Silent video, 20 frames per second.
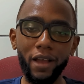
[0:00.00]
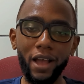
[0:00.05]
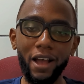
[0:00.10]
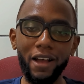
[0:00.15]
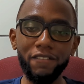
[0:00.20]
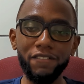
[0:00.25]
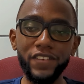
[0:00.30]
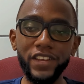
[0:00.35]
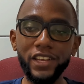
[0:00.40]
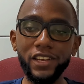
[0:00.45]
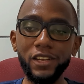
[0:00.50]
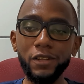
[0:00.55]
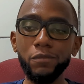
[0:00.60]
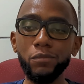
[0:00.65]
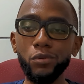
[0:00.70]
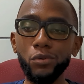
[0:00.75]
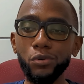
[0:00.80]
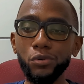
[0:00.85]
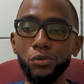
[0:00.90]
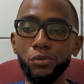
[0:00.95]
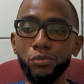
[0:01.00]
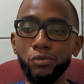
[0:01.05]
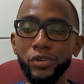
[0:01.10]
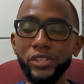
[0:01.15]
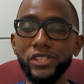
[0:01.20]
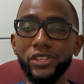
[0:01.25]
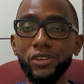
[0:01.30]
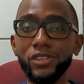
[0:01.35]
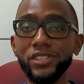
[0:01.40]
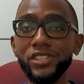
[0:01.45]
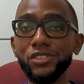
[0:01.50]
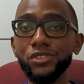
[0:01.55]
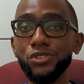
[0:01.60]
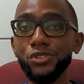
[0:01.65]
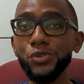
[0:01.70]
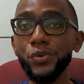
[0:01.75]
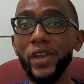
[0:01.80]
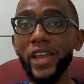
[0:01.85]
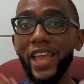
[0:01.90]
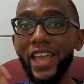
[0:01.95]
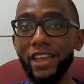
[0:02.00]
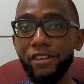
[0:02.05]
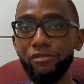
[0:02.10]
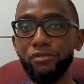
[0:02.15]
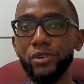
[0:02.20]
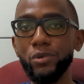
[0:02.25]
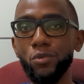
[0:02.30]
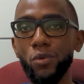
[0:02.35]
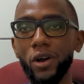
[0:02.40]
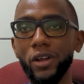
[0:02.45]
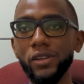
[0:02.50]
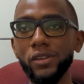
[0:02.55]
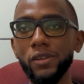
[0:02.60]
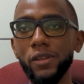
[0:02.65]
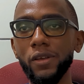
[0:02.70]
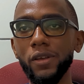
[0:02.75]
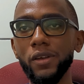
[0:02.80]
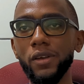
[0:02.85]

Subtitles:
available resources to everyone,